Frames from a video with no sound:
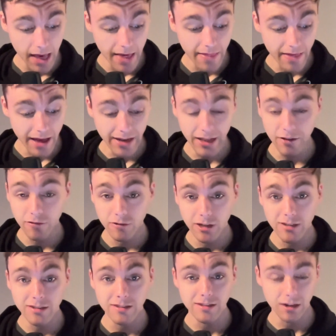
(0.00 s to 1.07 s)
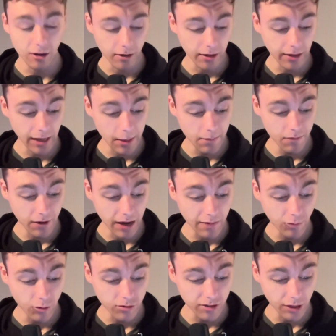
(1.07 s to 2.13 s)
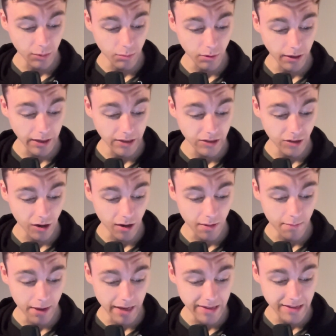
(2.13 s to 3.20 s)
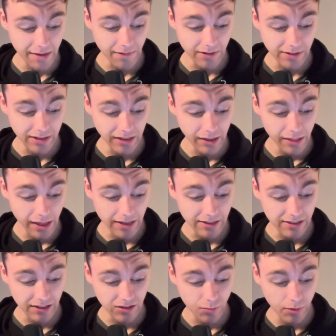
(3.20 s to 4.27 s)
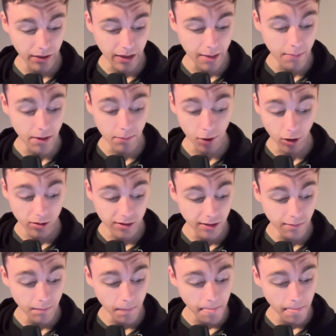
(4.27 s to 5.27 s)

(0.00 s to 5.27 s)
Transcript: Then, if necessary, Game 5 will take place on May 17th at 6 p.m. in Moncton.